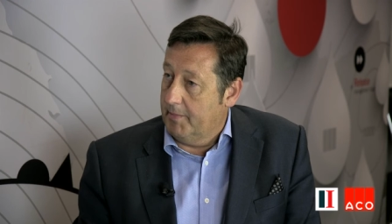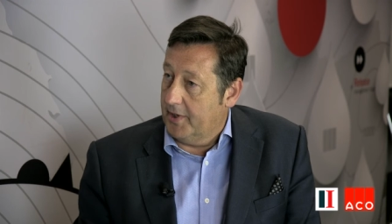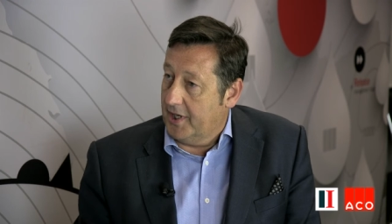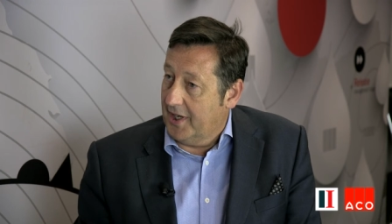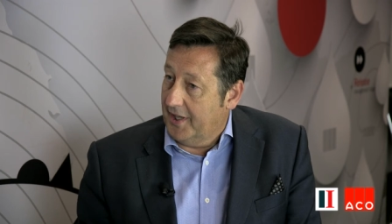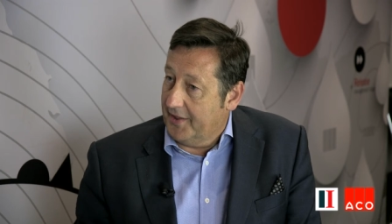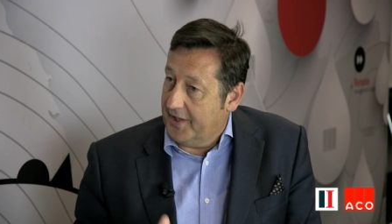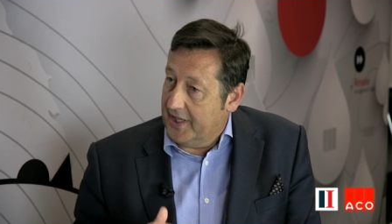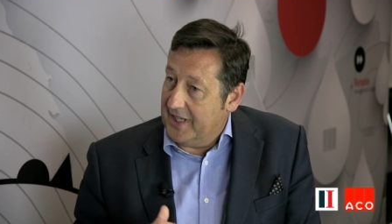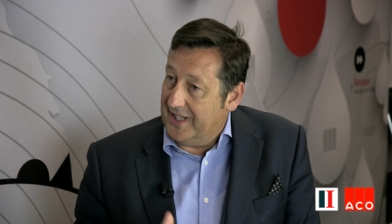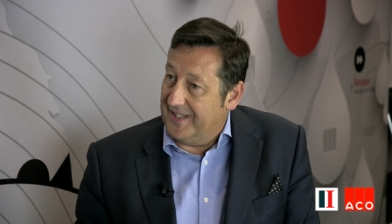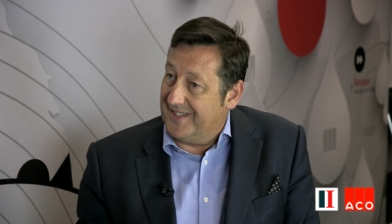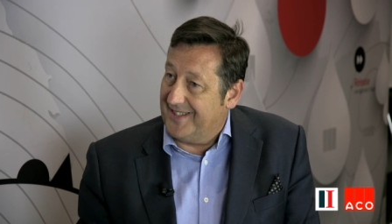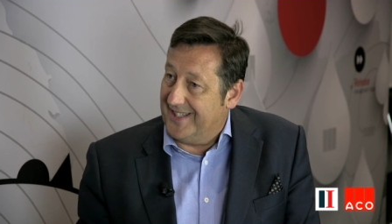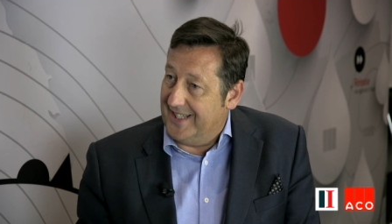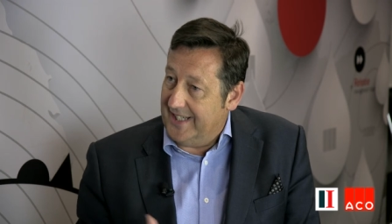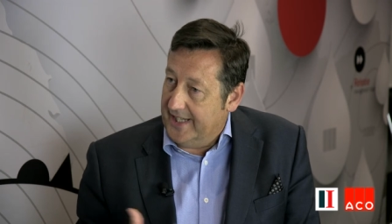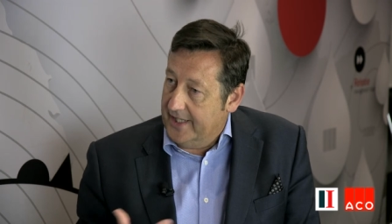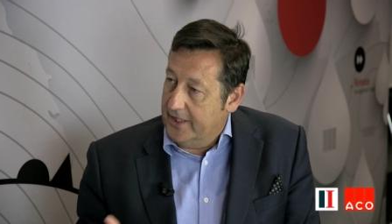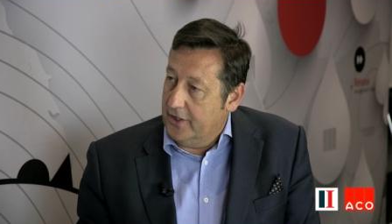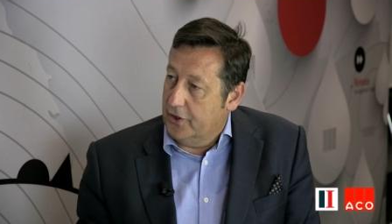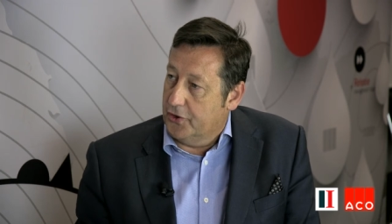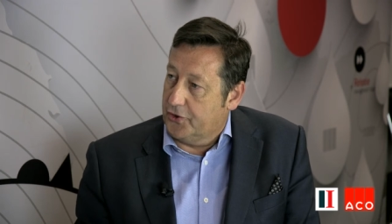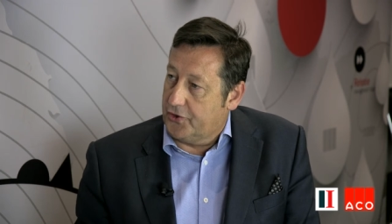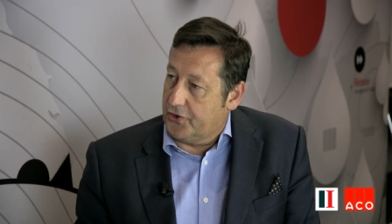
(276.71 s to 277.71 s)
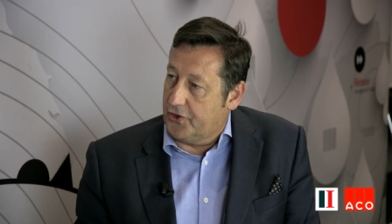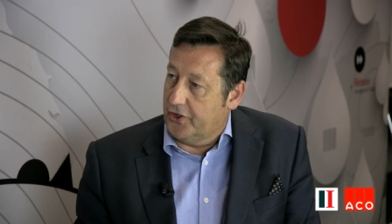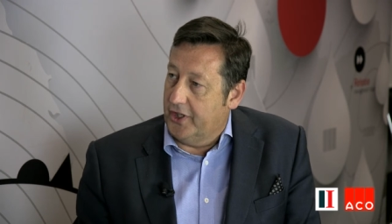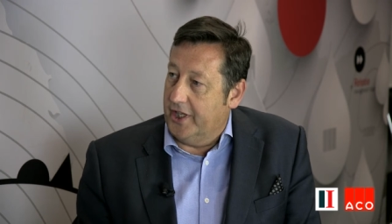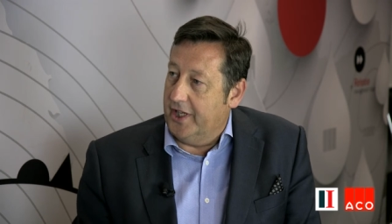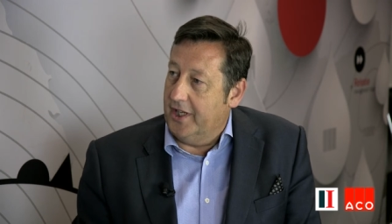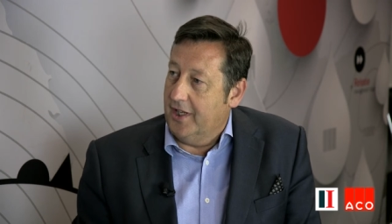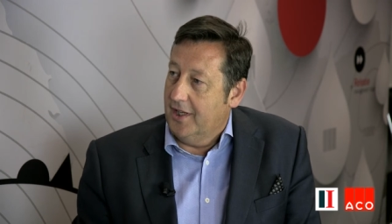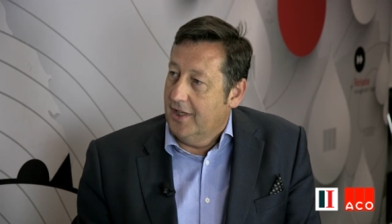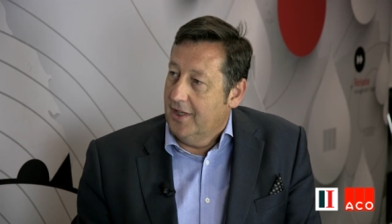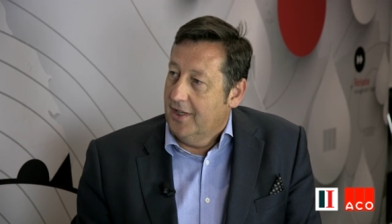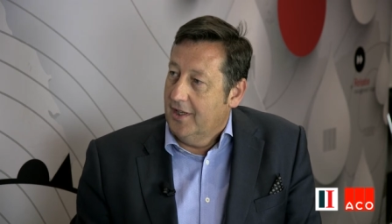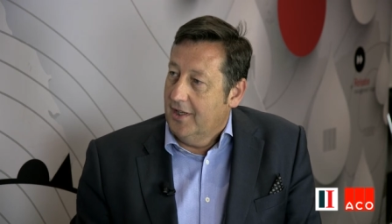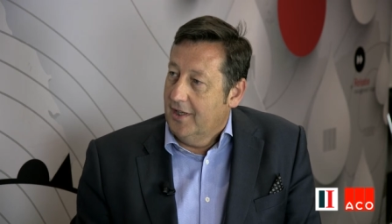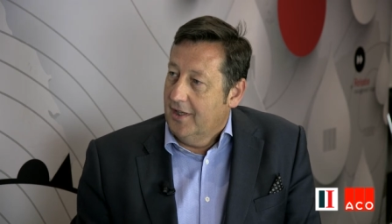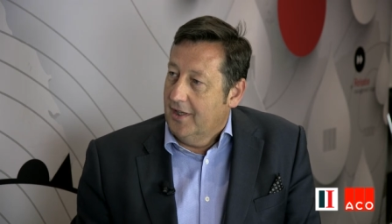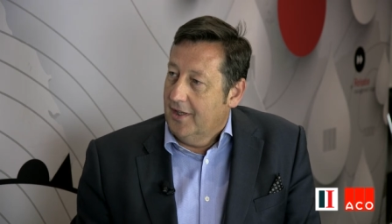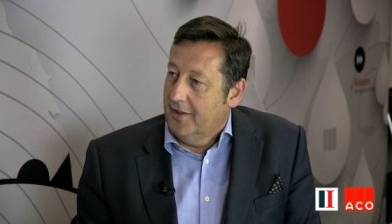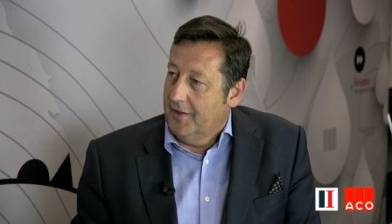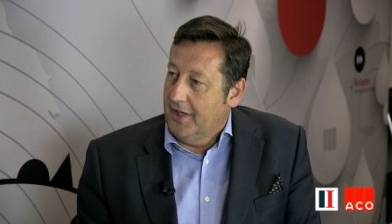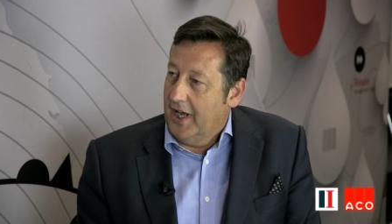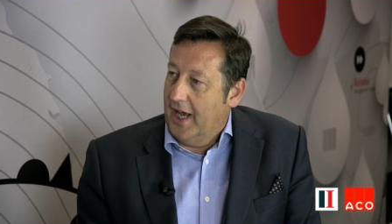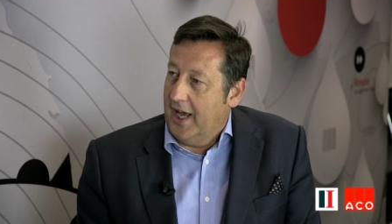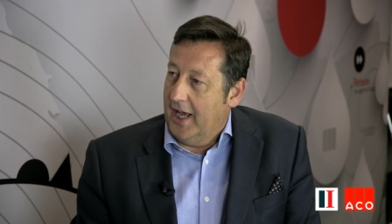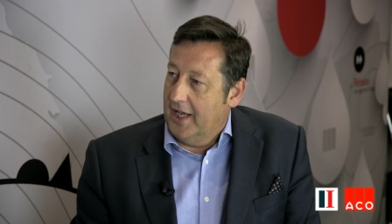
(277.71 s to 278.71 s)
But I think it's the industry
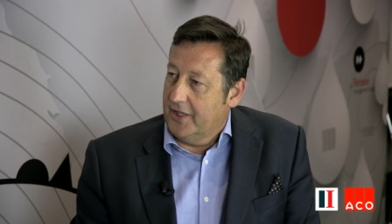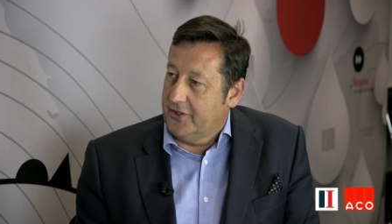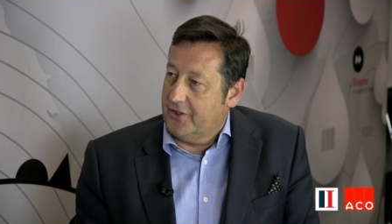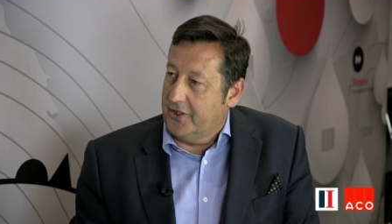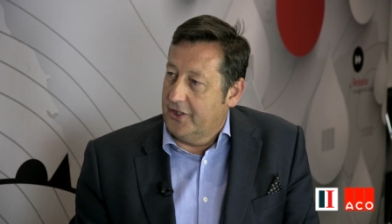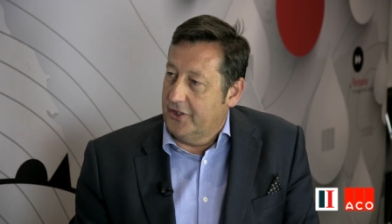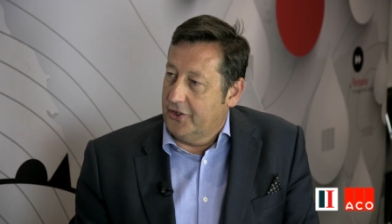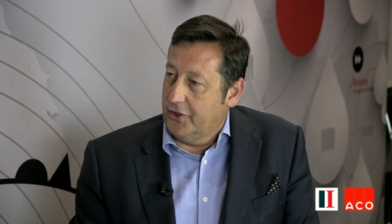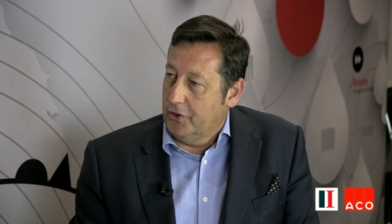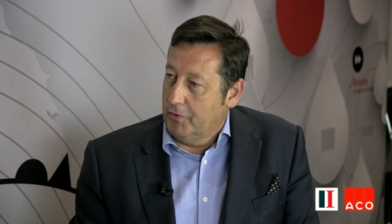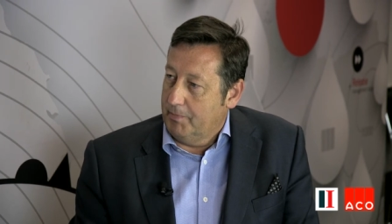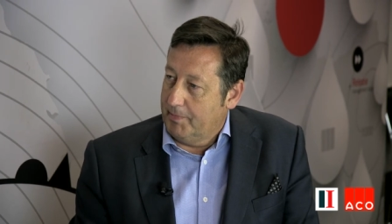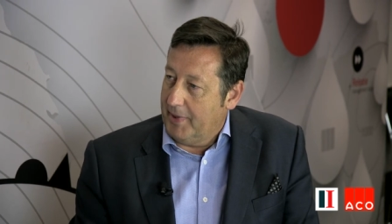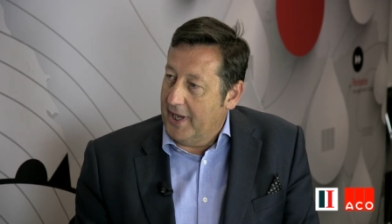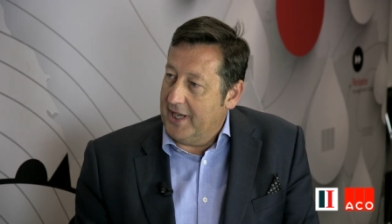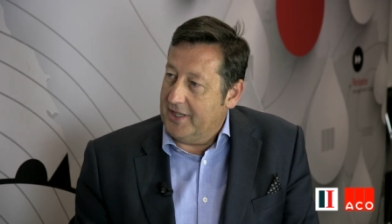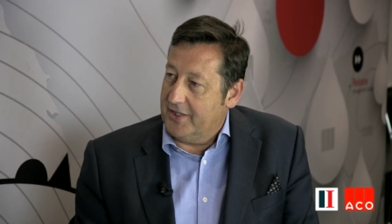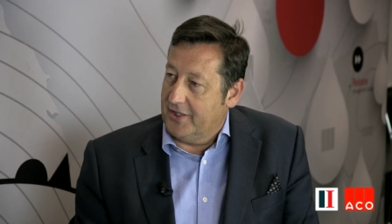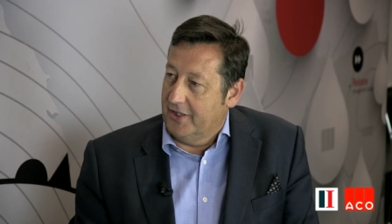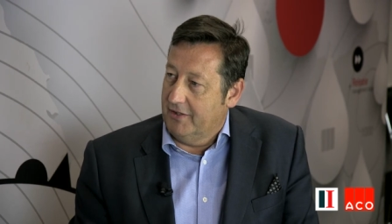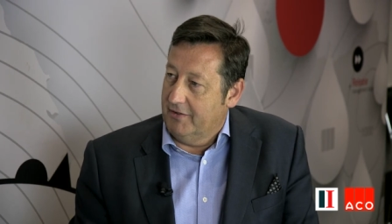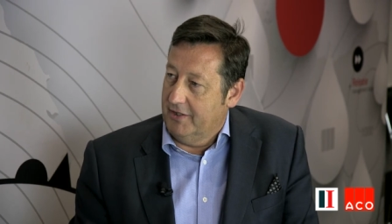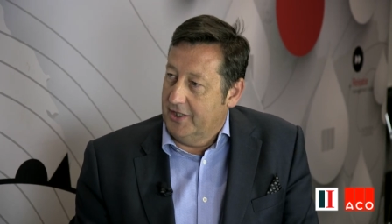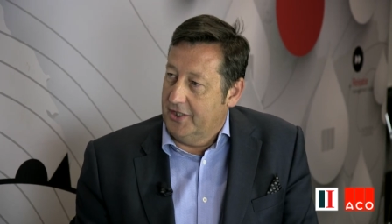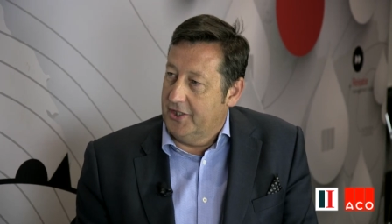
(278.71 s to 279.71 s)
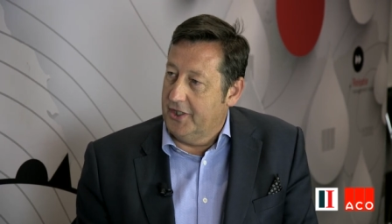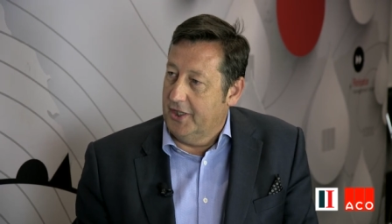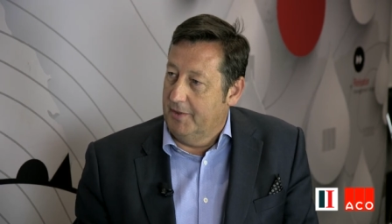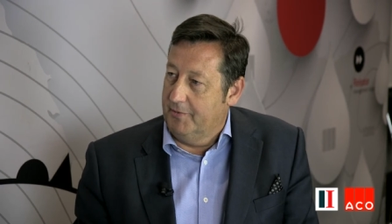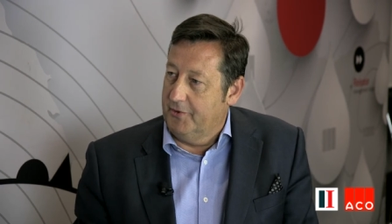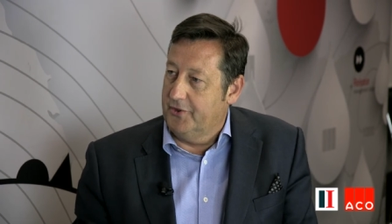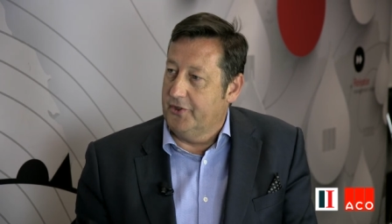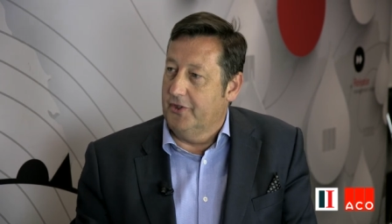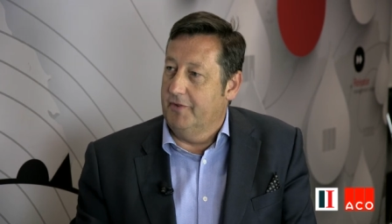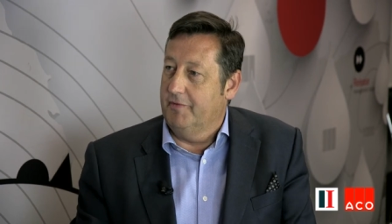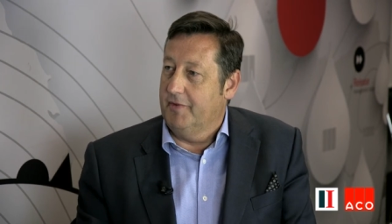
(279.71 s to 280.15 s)
mm-hmm. that has to do better in terms yeah.